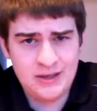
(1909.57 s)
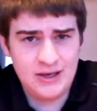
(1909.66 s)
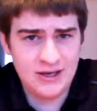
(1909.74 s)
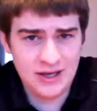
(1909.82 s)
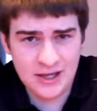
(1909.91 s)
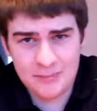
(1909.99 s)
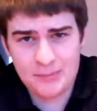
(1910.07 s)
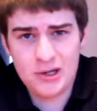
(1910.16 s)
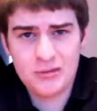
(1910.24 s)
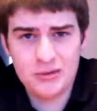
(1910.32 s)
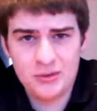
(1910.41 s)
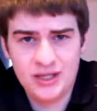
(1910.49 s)
and I'll
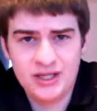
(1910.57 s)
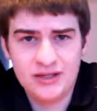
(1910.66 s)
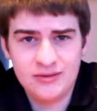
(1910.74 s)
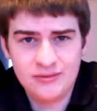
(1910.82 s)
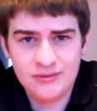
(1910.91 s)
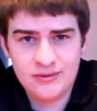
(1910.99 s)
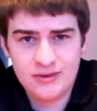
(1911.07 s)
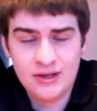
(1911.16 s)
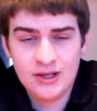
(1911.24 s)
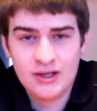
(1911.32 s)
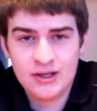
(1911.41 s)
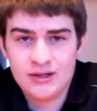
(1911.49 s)
probably read it,
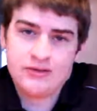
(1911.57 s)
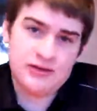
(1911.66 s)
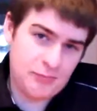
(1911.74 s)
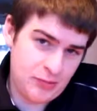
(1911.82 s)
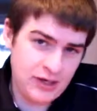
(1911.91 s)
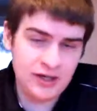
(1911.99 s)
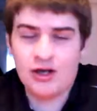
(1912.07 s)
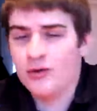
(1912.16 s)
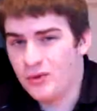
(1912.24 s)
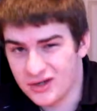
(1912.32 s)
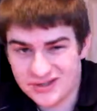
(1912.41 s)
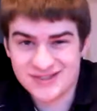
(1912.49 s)
depending
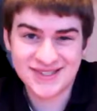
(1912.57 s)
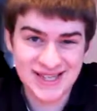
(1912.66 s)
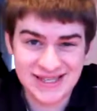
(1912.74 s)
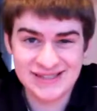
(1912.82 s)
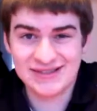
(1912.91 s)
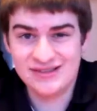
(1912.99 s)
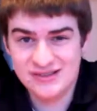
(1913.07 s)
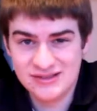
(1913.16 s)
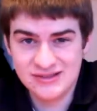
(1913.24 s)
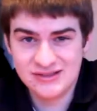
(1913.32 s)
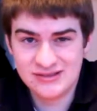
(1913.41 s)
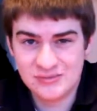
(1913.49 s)
on what it says.
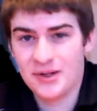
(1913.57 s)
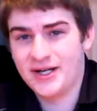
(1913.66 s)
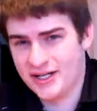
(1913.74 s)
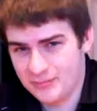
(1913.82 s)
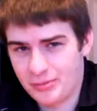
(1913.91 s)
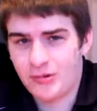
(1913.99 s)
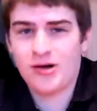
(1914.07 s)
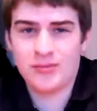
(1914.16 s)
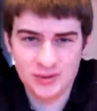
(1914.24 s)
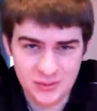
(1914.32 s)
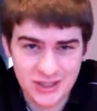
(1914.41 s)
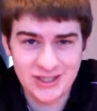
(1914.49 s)
But I'll
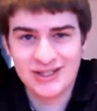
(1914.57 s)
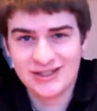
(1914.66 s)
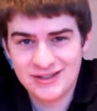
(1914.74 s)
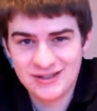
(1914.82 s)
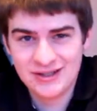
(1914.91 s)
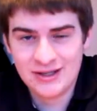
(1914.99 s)
probably read it.